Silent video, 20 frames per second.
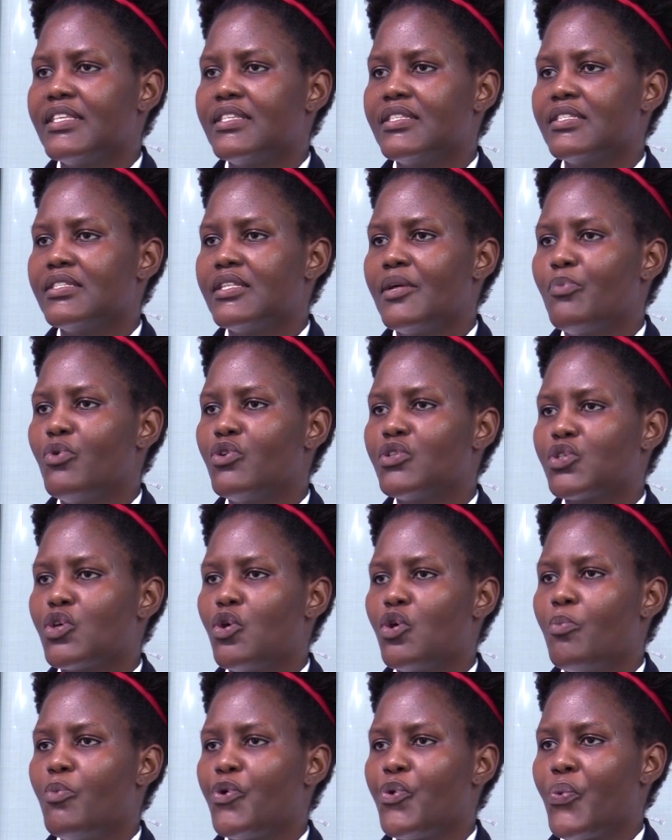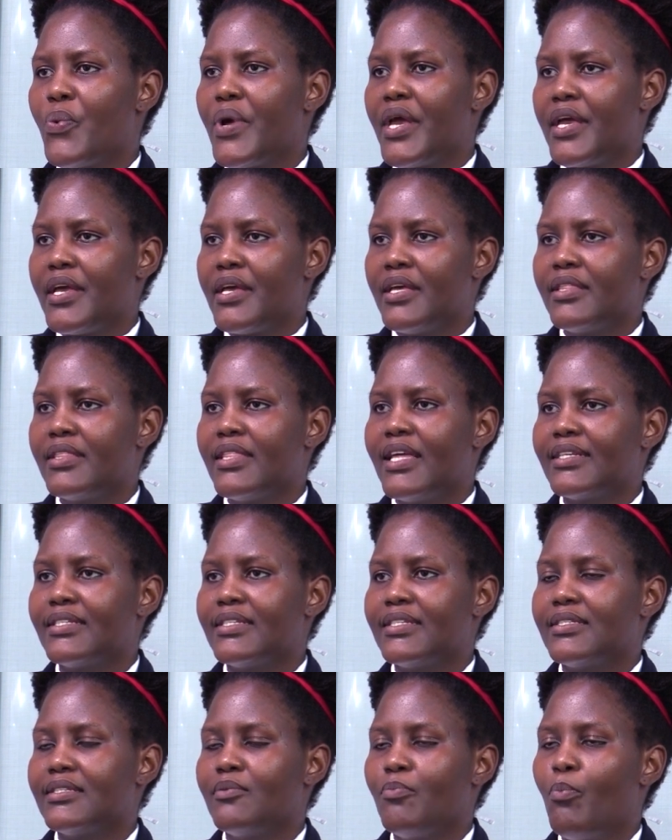this is the most common way
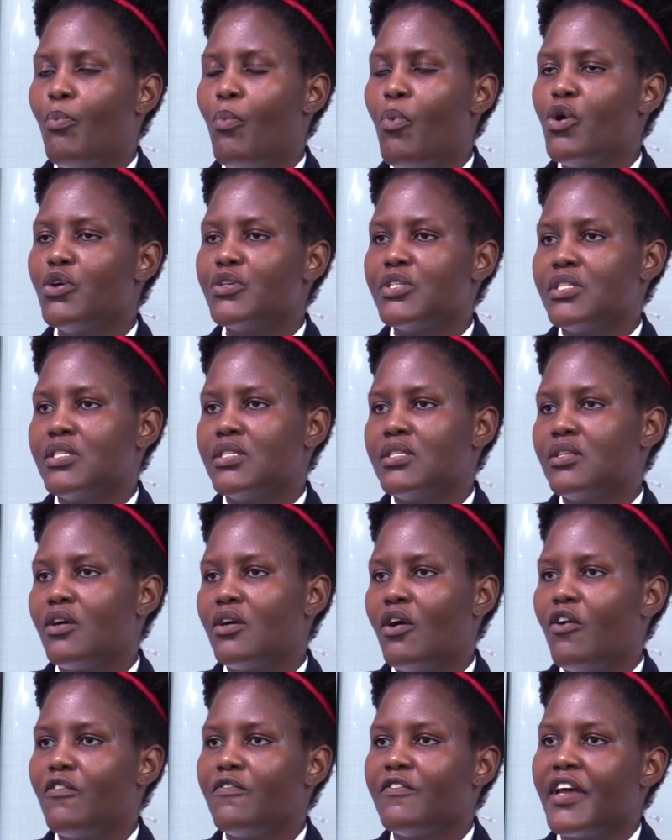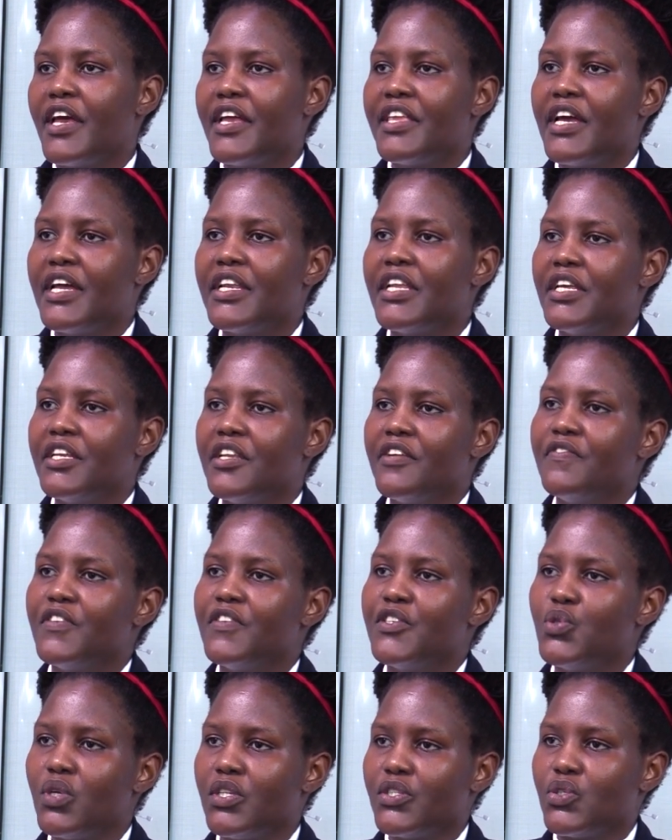that most of Kenyan
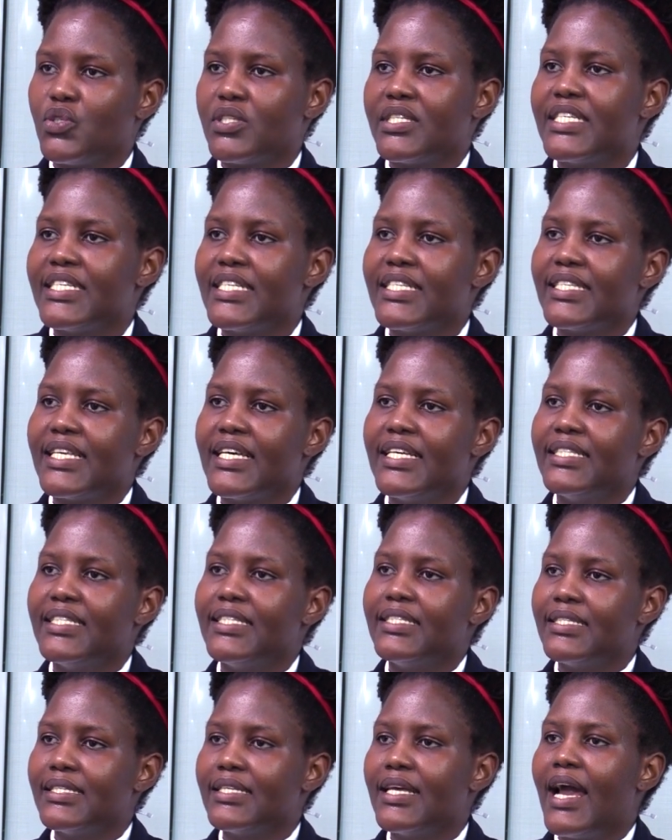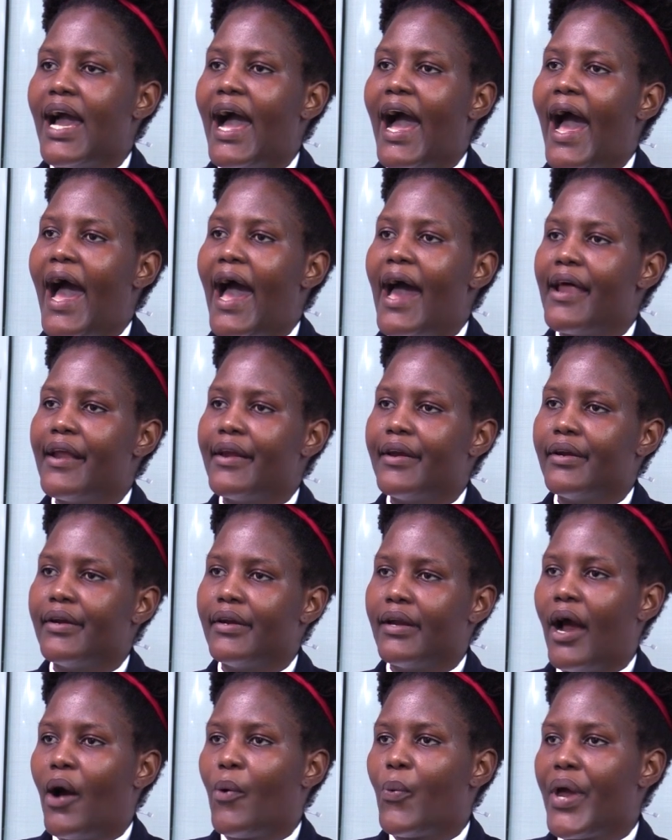individuals or citizens are
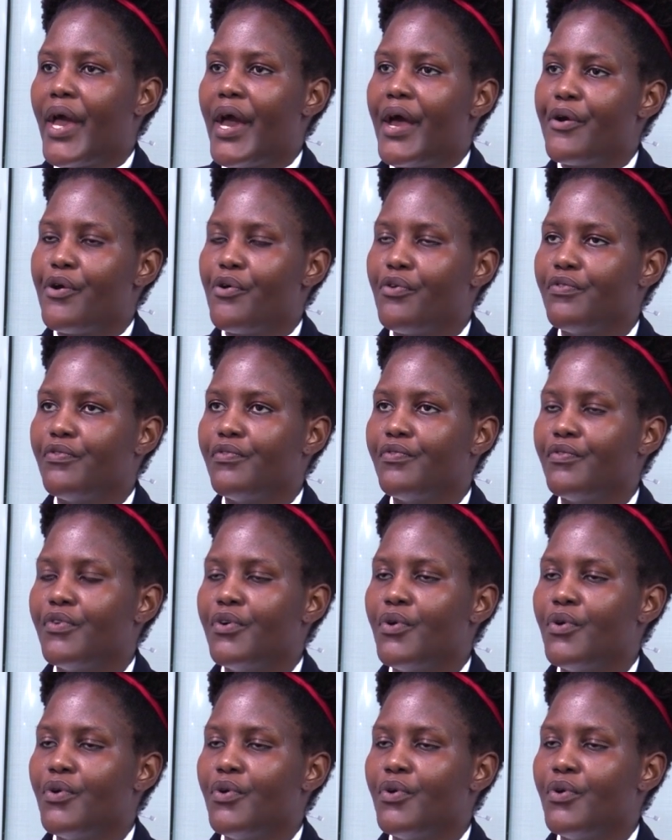aware of,